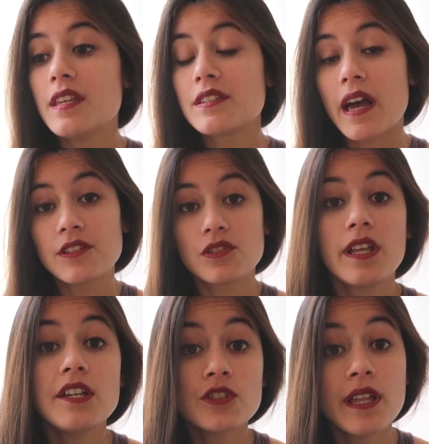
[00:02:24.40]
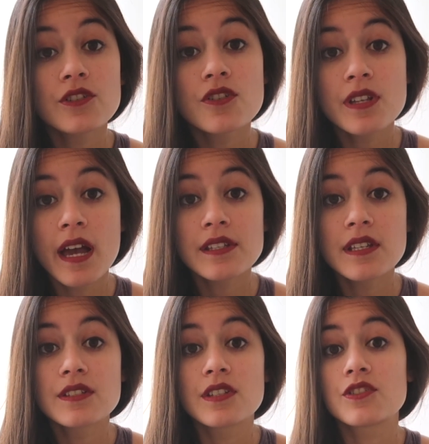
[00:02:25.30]
these isolation
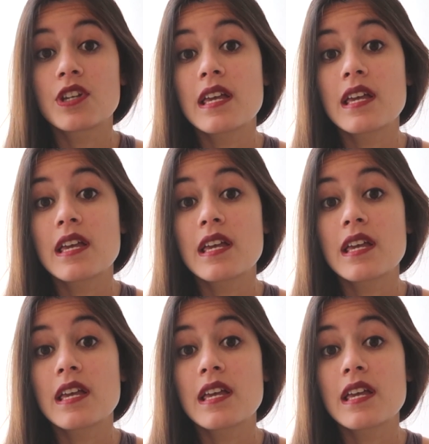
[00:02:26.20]
exercises such